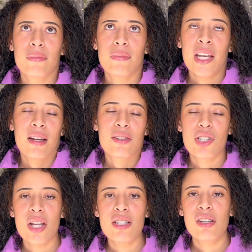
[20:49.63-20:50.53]
Yeah, so
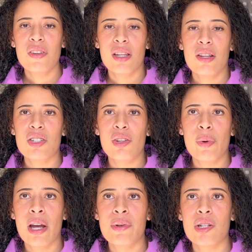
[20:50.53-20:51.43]
that's the only way
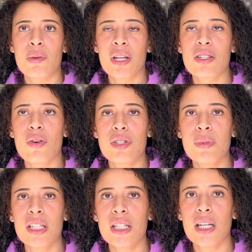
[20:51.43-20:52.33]
I would do it, because
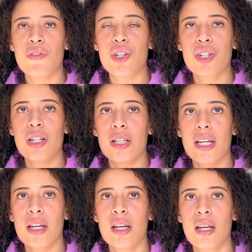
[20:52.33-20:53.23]
ultimately, if you're gonna
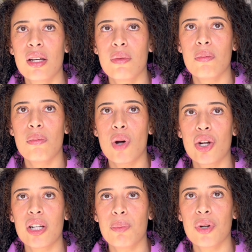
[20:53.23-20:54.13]
like
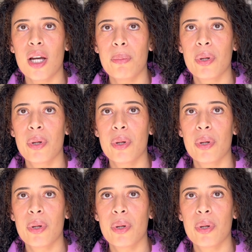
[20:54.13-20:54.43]
market prep